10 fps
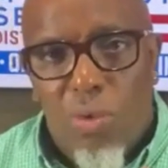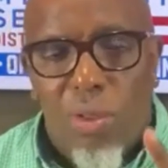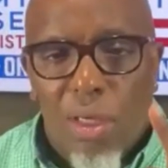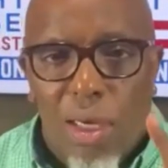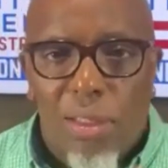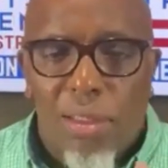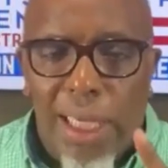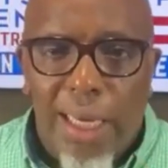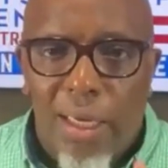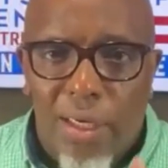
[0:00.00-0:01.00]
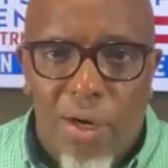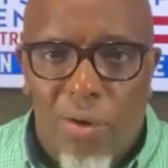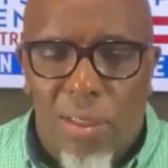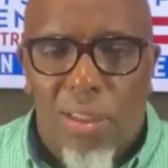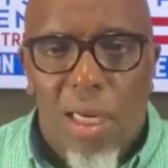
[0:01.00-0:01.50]
with us taking
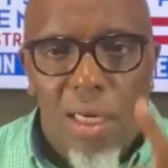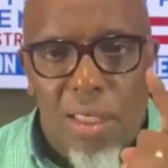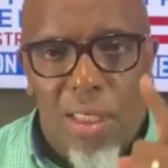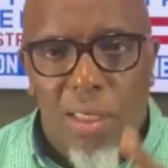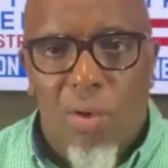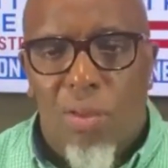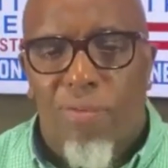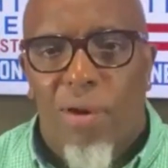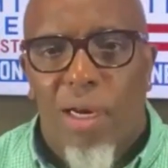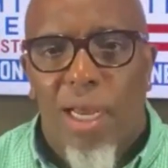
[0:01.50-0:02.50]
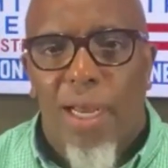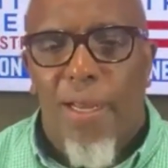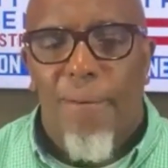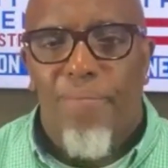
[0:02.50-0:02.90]
courage to get on the front line.